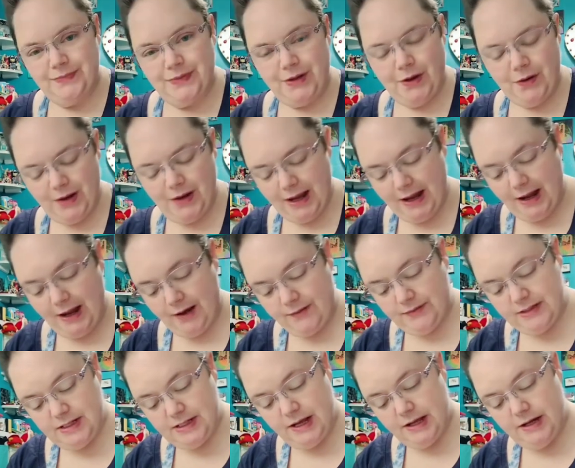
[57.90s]
Okay, I've
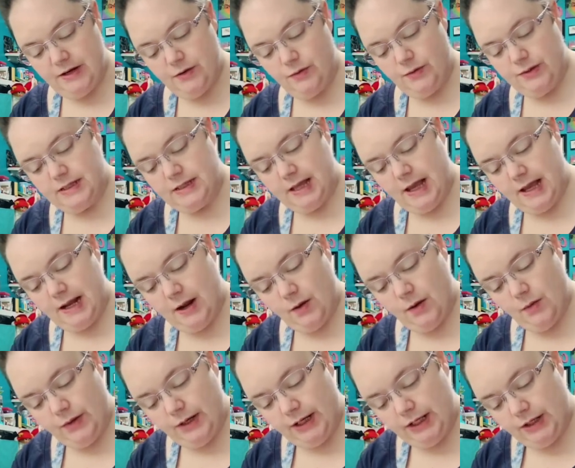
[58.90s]
decided what side I
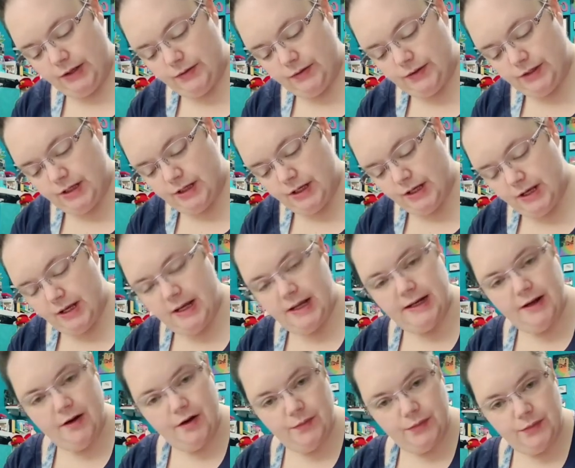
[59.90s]
want to use, and
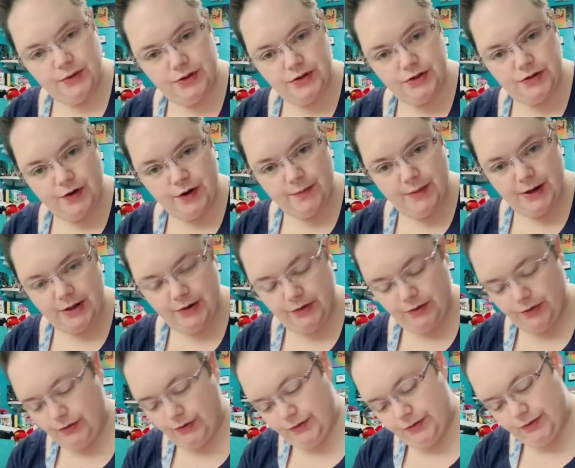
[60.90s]
now I'm going to start my
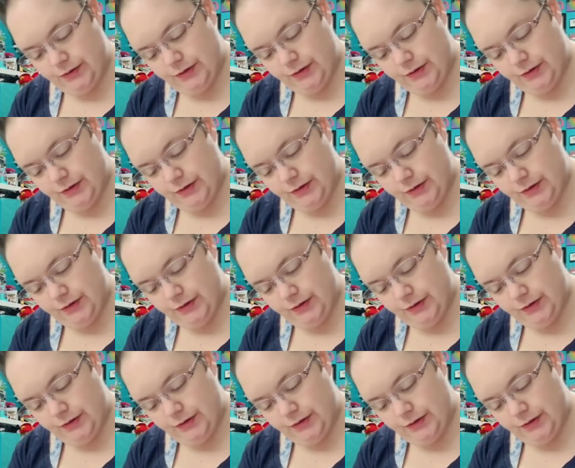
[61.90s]
doodles.